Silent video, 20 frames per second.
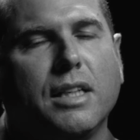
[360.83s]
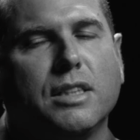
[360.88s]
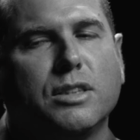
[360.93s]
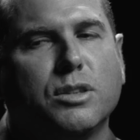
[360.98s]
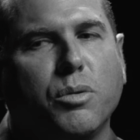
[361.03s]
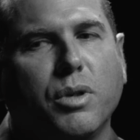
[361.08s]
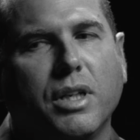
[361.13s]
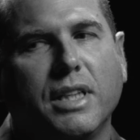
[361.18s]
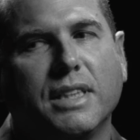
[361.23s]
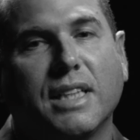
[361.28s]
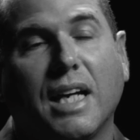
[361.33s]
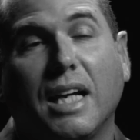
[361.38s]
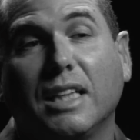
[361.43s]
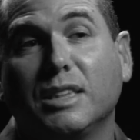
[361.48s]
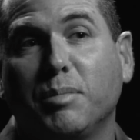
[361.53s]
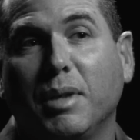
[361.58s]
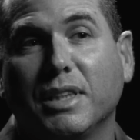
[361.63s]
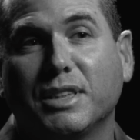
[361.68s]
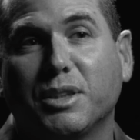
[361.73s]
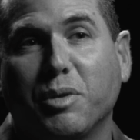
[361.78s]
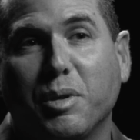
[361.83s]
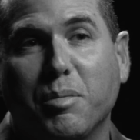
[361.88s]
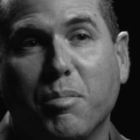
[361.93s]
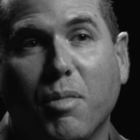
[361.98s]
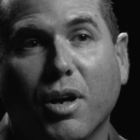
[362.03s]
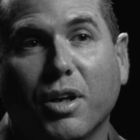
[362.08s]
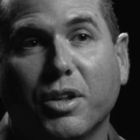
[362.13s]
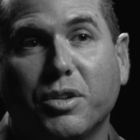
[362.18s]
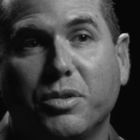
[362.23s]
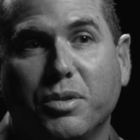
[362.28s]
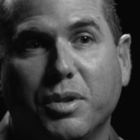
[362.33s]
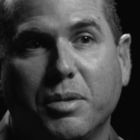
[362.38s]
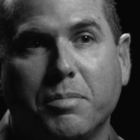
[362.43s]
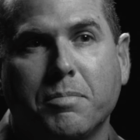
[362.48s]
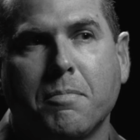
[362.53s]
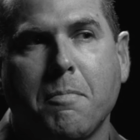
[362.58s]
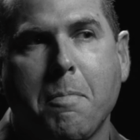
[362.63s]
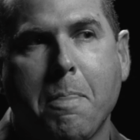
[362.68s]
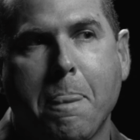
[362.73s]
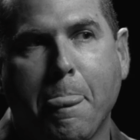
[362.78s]
And so one of these guys makes a remark
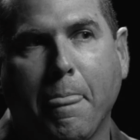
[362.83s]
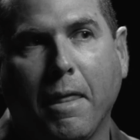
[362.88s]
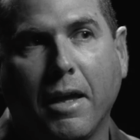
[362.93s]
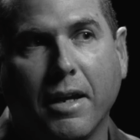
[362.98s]
to him,